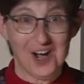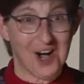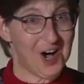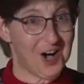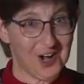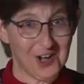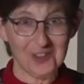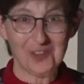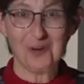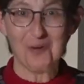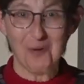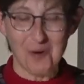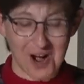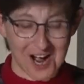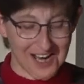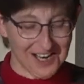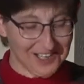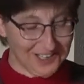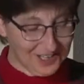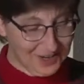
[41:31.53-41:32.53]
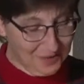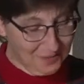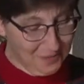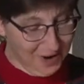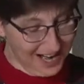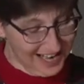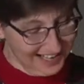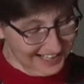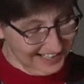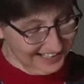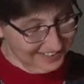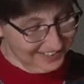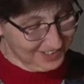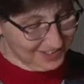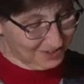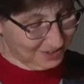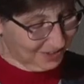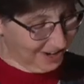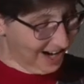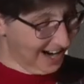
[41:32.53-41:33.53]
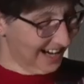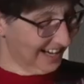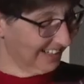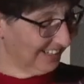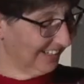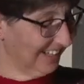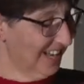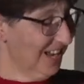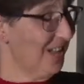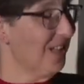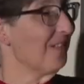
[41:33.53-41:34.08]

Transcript: all the while awaiting the trial.